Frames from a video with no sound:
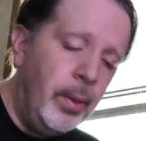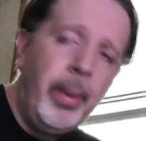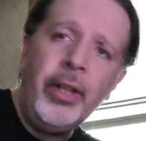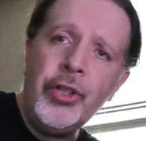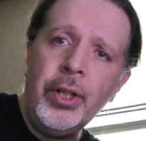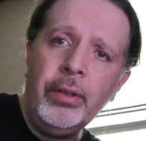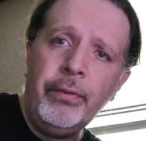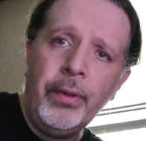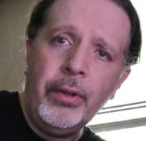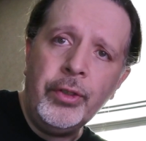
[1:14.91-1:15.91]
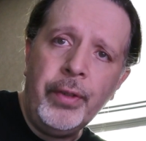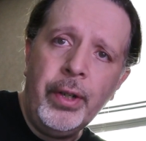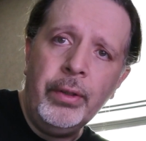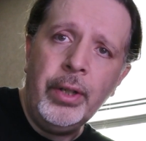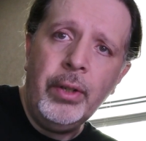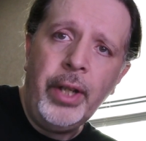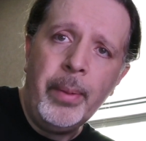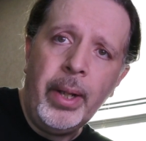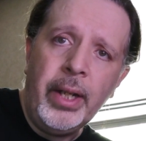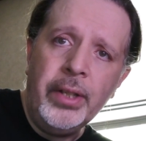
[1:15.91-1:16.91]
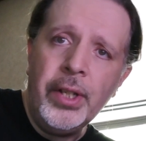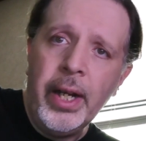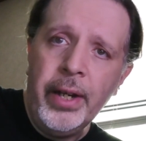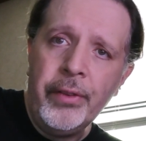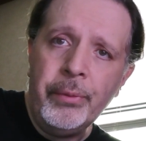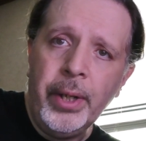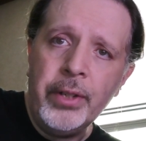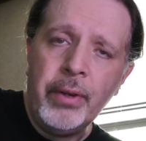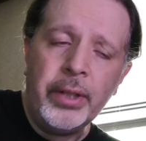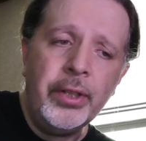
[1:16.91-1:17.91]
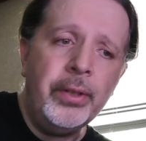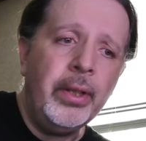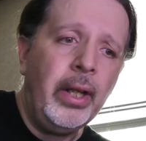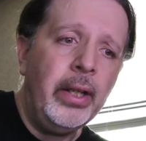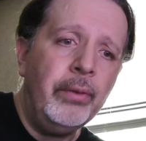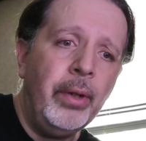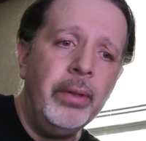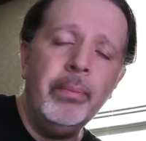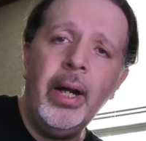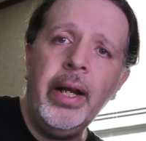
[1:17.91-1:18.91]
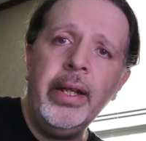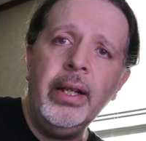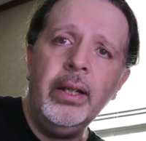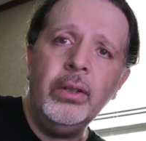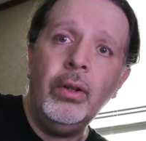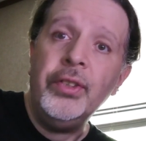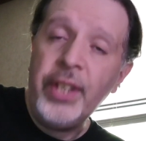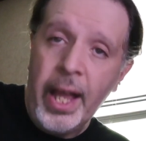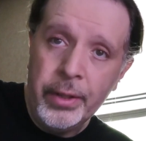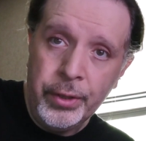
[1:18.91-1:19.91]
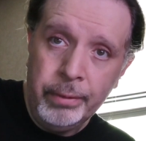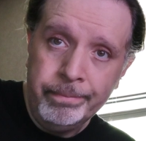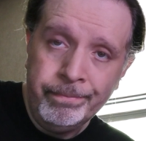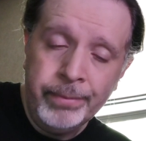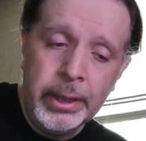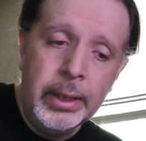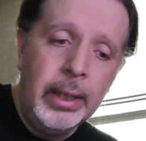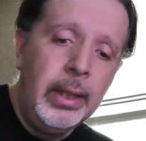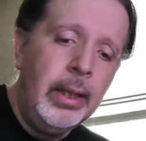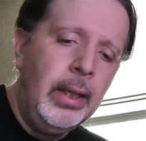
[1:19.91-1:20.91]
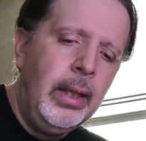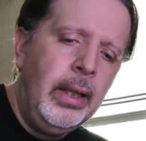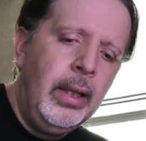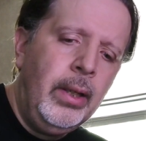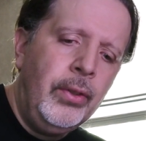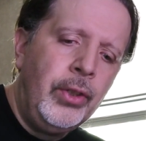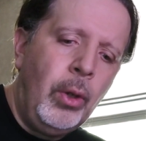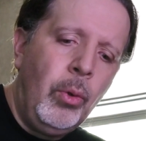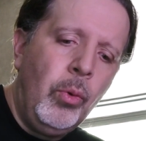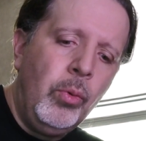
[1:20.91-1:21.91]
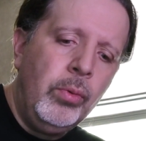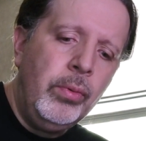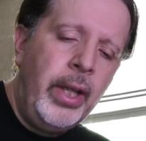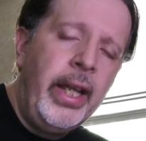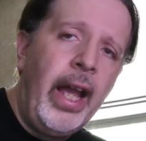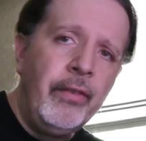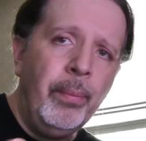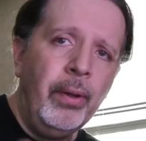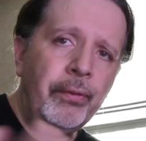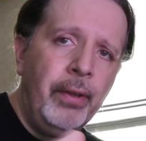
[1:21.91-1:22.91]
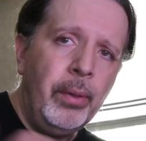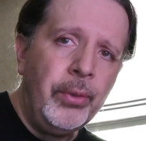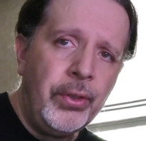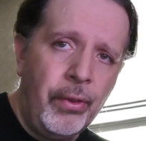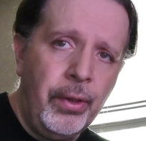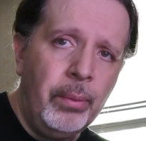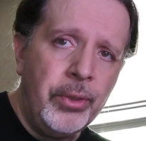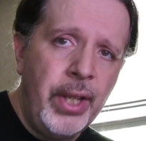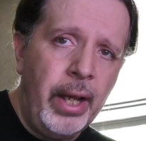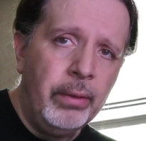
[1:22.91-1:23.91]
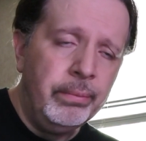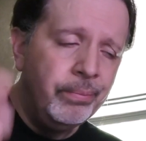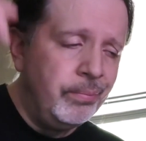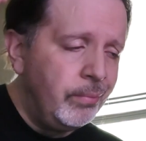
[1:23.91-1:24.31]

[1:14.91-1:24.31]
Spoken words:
The Big Chill, for those of you who don't know, came out in 1983, directed and written by Lawrence Kasdan. So, he gave both films thumbs down.